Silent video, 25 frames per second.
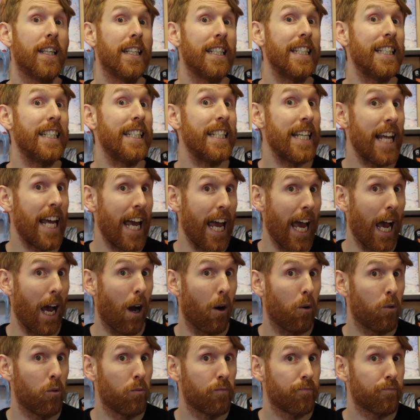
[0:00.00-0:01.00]
Now,
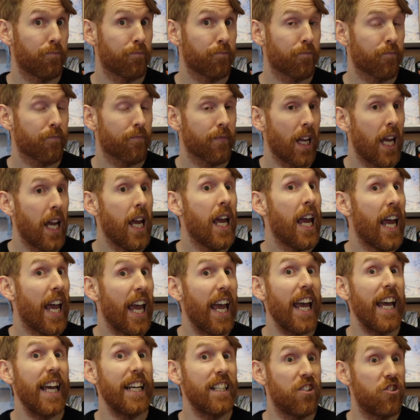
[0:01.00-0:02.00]

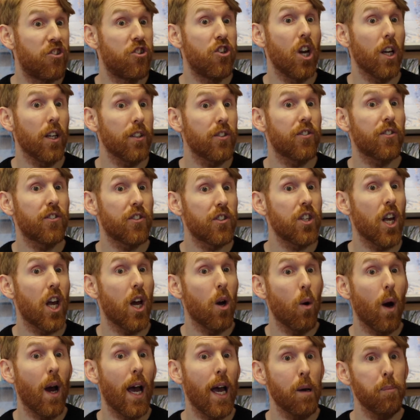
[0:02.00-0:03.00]
it just
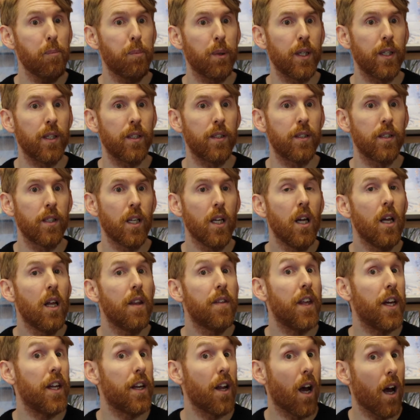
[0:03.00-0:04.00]
so happened
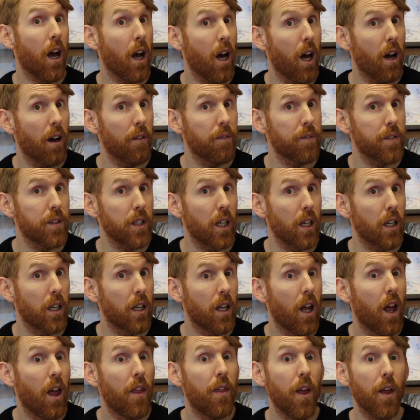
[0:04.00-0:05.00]
that after
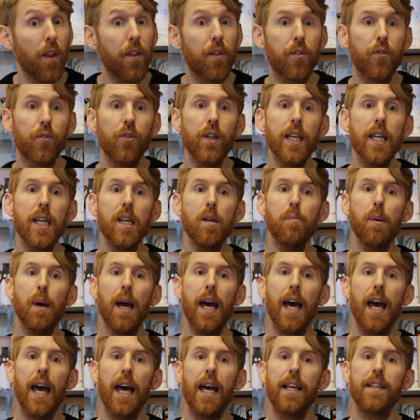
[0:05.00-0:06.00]
the three
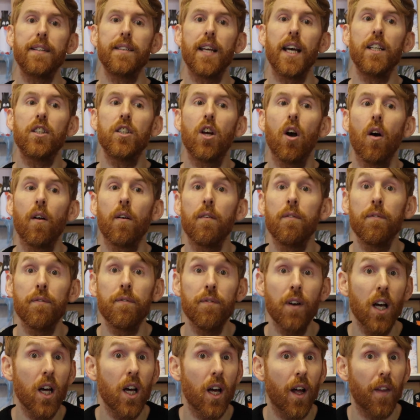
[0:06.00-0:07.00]
bears had gone
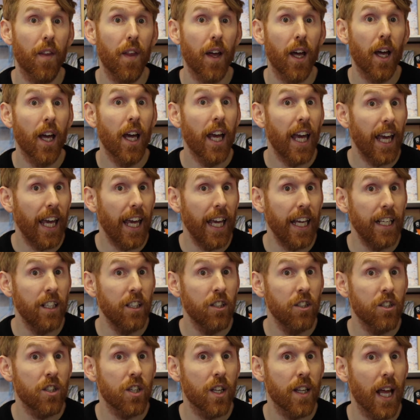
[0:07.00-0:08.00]
further
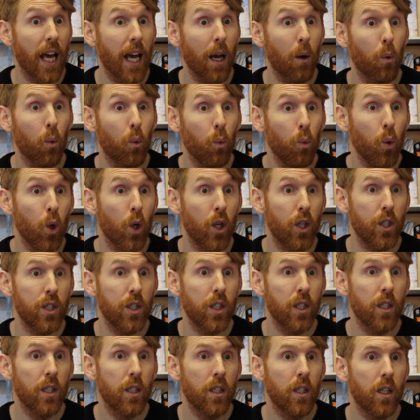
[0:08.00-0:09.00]
into that wood,
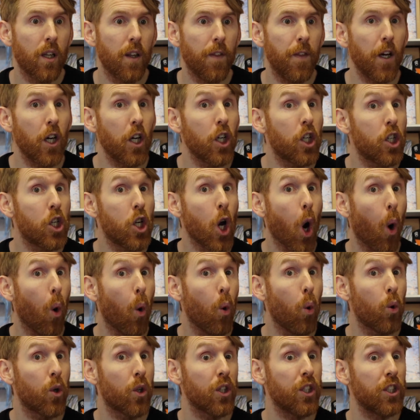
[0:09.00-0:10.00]
that
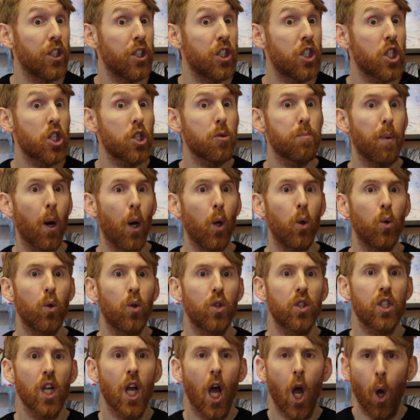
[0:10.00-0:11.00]
Golden
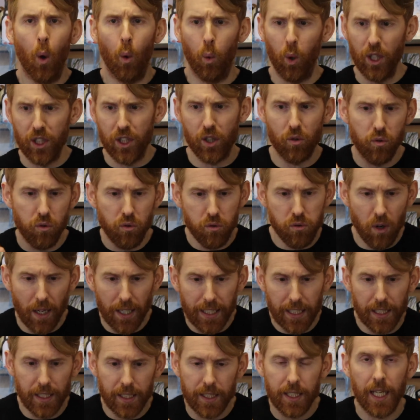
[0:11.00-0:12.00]
Spokes was
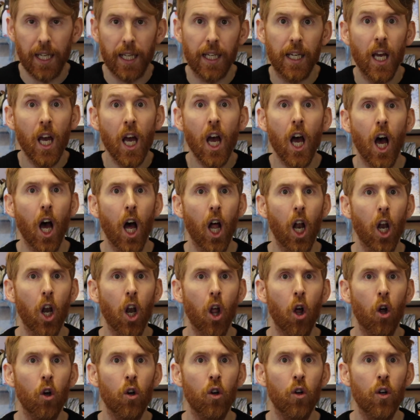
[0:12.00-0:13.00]
racing
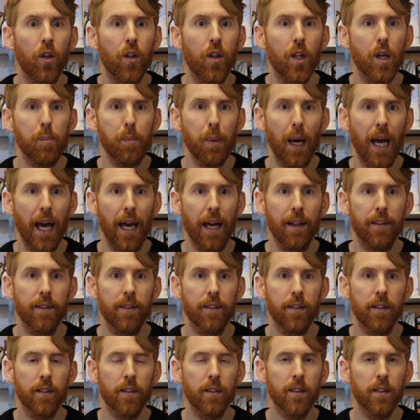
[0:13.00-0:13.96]
along the path.